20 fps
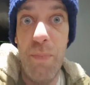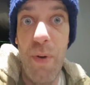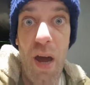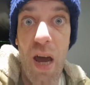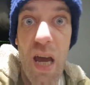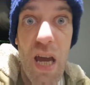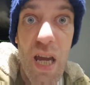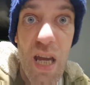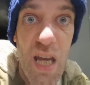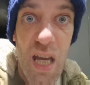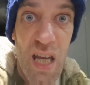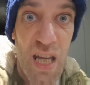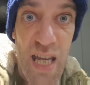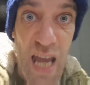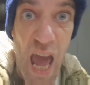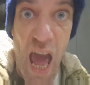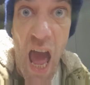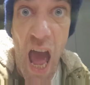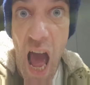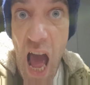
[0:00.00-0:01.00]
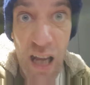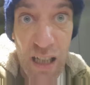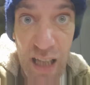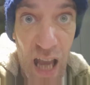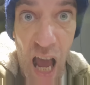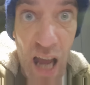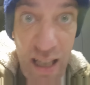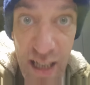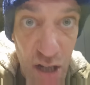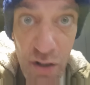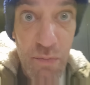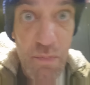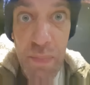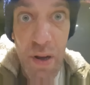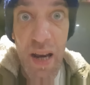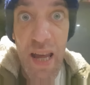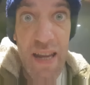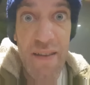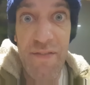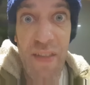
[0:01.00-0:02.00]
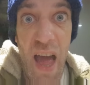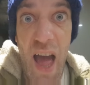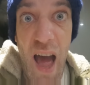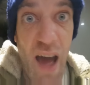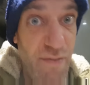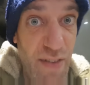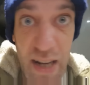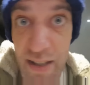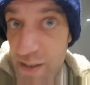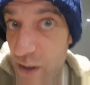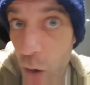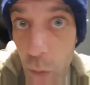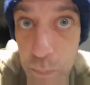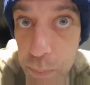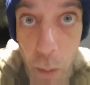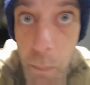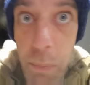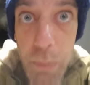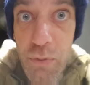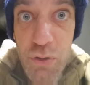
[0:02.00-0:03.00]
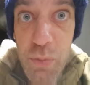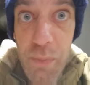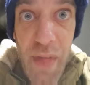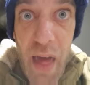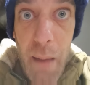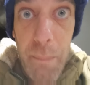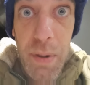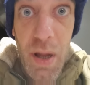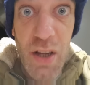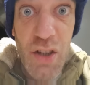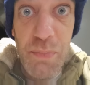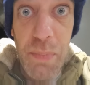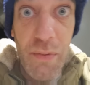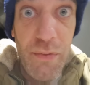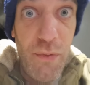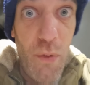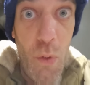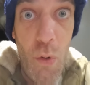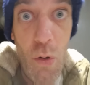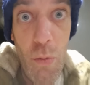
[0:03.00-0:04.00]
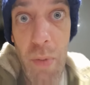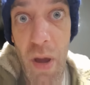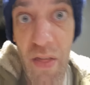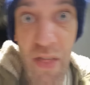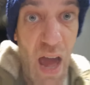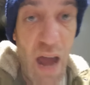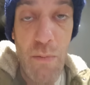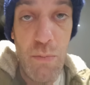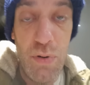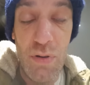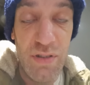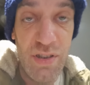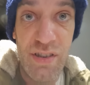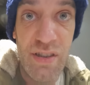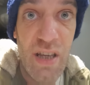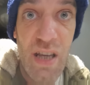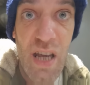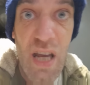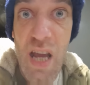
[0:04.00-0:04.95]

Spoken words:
But yeah, I couldn't believe that. I've had no problems with that place before, but that was,